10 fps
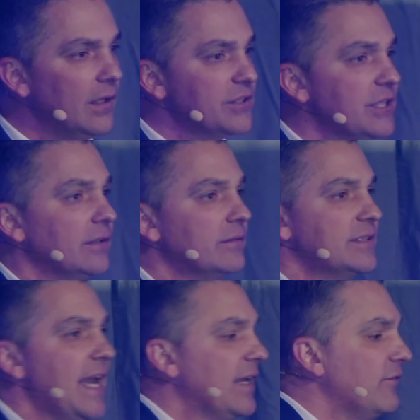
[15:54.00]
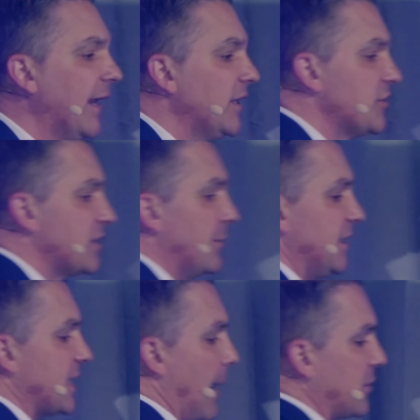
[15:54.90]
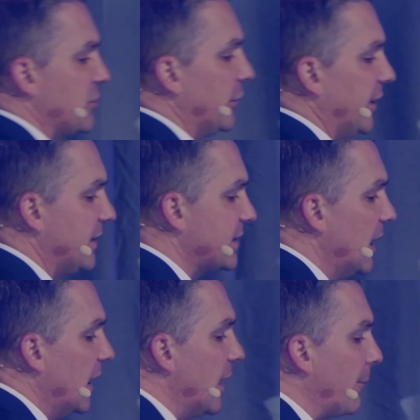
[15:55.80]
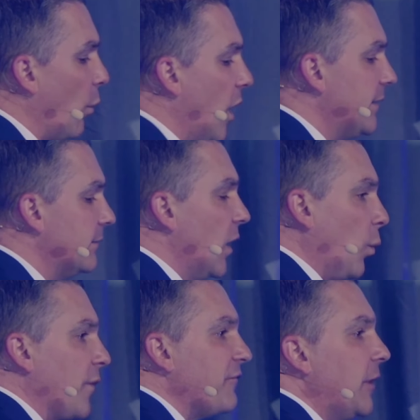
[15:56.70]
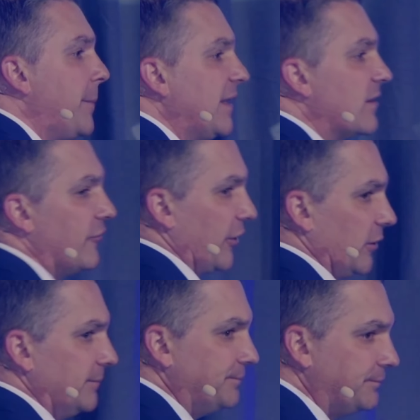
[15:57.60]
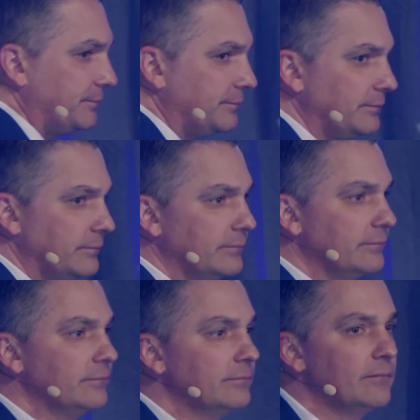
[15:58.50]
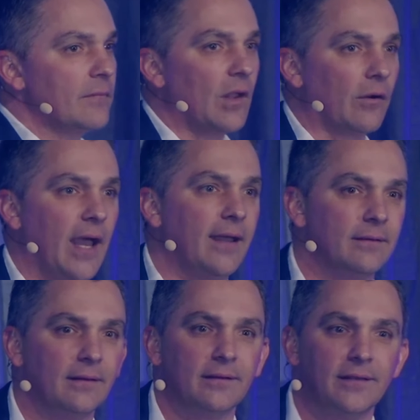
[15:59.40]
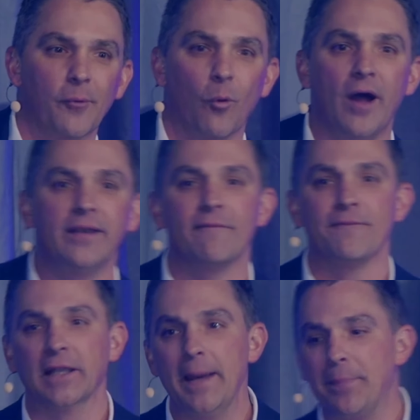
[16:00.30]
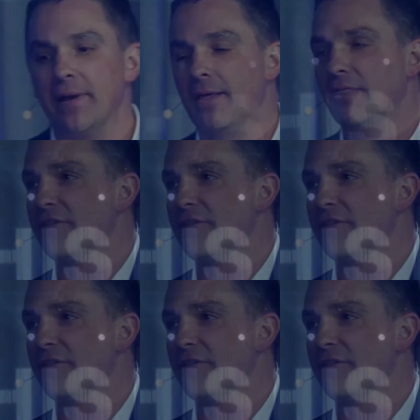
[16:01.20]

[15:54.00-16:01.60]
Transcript: to take advantage of some of these opportunities. Number one, we're flipping the funnel. Okay? Number one, flip the